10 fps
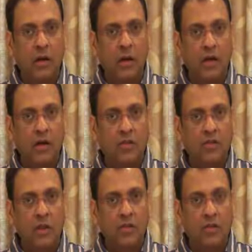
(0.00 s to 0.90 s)

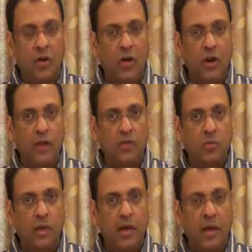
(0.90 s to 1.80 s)
Congress. So all
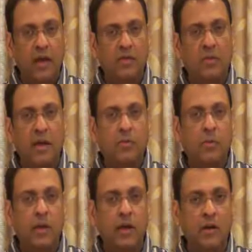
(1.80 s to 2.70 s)
eyes will again start
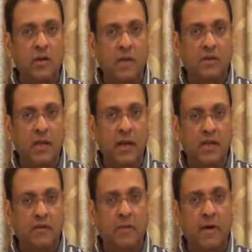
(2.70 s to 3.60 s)
pointing towards the
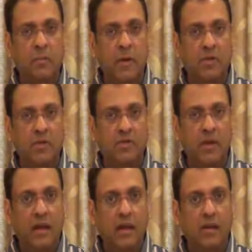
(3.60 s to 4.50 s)
next Fed meet, which is
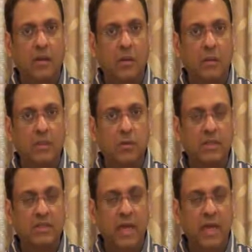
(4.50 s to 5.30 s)
likely to come up towards